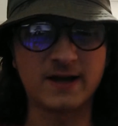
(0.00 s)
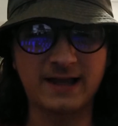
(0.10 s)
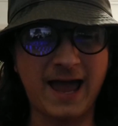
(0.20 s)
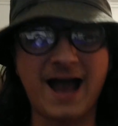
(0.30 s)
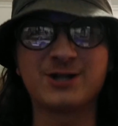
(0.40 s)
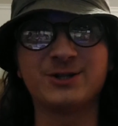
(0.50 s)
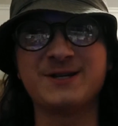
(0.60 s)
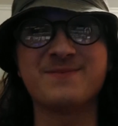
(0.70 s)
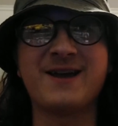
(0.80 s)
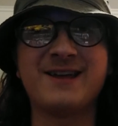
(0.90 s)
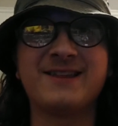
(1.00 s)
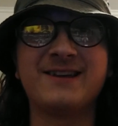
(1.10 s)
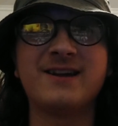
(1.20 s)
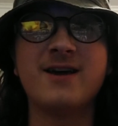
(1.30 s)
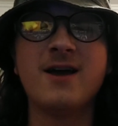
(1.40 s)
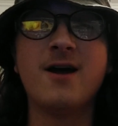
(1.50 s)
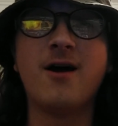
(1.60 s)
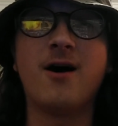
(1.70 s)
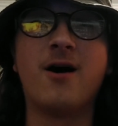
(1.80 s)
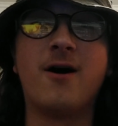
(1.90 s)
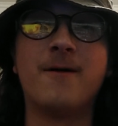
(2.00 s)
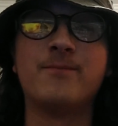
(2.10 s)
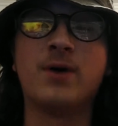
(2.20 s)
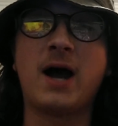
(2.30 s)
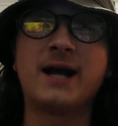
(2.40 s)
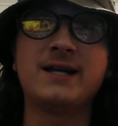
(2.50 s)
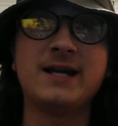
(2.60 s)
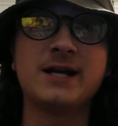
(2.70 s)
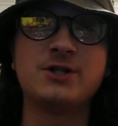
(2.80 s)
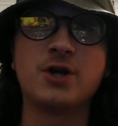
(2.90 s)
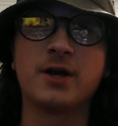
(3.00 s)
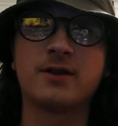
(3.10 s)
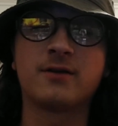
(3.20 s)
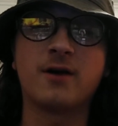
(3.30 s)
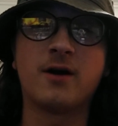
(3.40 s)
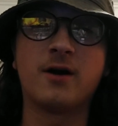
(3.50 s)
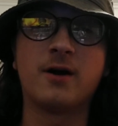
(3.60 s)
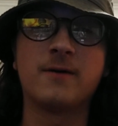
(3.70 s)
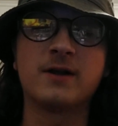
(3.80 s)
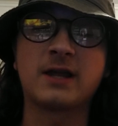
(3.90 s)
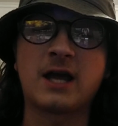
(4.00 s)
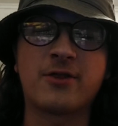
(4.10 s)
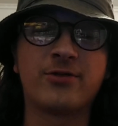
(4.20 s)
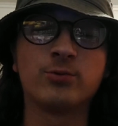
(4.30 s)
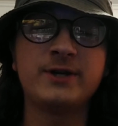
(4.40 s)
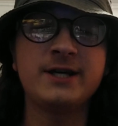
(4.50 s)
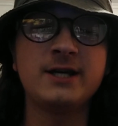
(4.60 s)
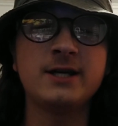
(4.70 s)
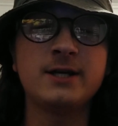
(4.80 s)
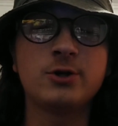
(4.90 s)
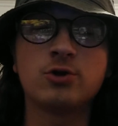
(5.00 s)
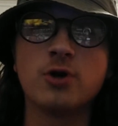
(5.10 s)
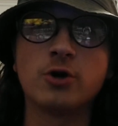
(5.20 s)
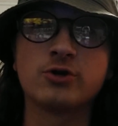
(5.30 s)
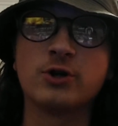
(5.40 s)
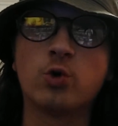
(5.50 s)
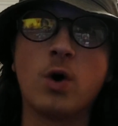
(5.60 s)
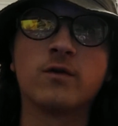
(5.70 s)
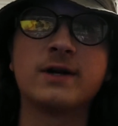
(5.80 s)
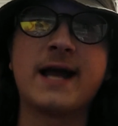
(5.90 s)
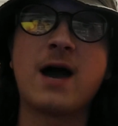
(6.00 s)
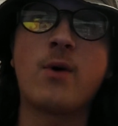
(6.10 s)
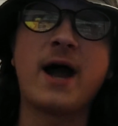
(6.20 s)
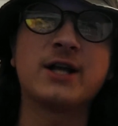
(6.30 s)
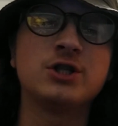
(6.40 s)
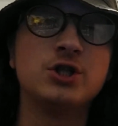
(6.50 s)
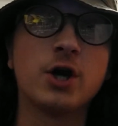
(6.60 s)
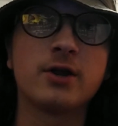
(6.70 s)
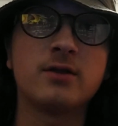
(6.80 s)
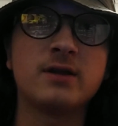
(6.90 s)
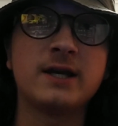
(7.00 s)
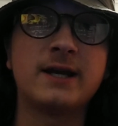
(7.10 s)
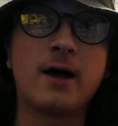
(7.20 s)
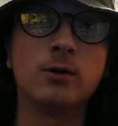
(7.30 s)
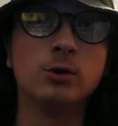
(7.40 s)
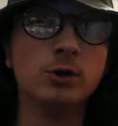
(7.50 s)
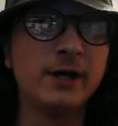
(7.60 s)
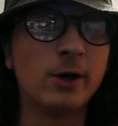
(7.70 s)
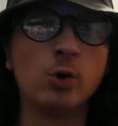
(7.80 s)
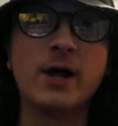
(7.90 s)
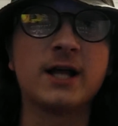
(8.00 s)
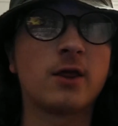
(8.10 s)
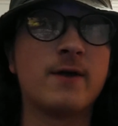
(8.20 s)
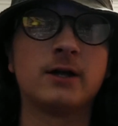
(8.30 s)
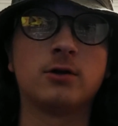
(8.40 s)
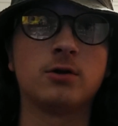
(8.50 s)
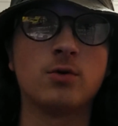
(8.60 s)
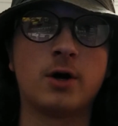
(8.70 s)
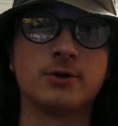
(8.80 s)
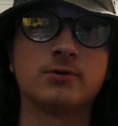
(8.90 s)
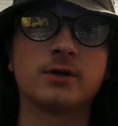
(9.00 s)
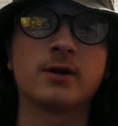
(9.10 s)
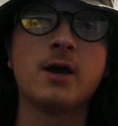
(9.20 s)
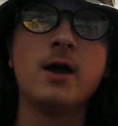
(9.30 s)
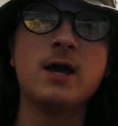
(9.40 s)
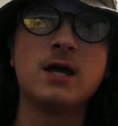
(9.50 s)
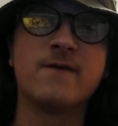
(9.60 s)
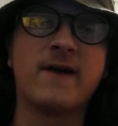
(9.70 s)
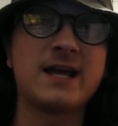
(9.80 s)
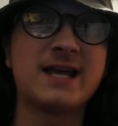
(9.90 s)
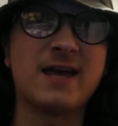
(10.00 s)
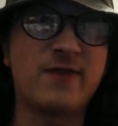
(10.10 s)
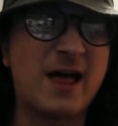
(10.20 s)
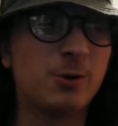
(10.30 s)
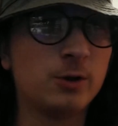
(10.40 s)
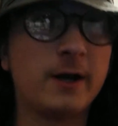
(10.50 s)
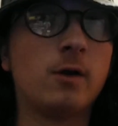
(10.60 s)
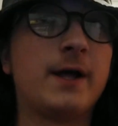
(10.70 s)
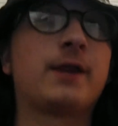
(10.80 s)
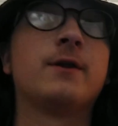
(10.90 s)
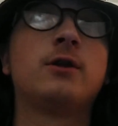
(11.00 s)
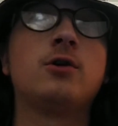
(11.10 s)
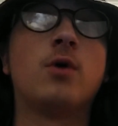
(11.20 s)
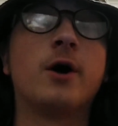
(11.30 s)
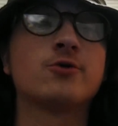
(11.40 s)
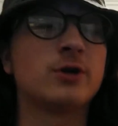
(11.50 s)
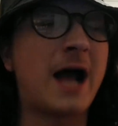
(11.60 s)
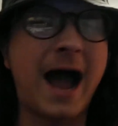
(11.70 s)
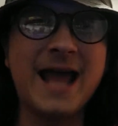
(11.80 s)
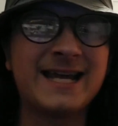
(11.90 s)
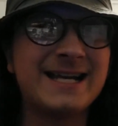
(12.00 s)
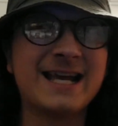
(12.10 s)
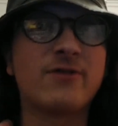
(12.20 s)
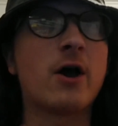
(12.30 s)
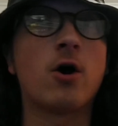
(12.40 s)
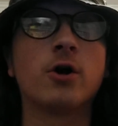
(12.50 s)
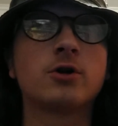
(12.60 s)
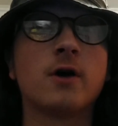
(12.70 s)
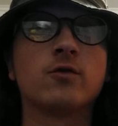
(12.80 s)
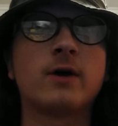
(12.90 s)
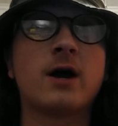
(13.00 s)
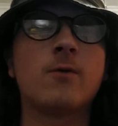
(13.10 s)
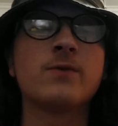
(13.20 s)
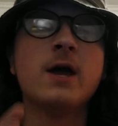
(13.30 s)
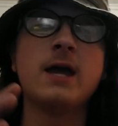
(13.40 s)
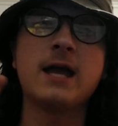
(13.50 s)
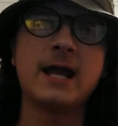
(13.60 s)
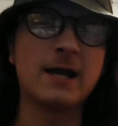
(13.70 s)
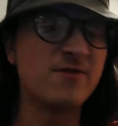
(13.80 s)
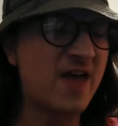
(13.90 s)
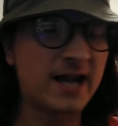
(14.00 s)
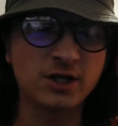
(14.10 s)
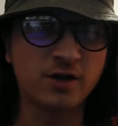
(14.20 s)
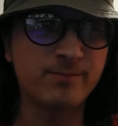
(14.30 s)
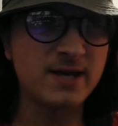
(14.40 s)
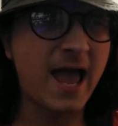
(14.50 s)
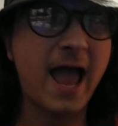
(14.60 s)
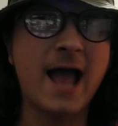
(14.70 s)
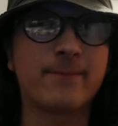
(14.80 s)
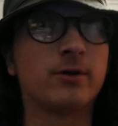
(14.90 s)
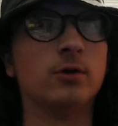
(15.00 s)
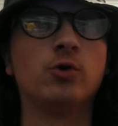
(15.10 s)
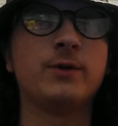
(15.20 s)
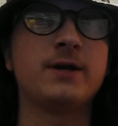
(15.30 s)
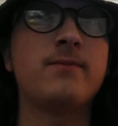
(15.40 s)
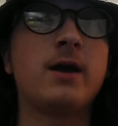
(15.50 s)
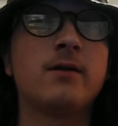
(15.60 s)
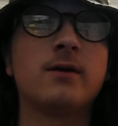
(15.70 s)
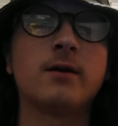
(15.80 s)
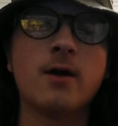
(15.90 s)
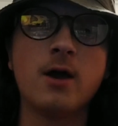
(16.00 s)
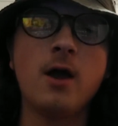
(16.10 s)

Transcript: That's actually amazing. But I need just, it's at 312 right now. I just need a little less than 200. If I can get that little less than 200, I can get that hardcover out, and that'd just be absolutely amazing.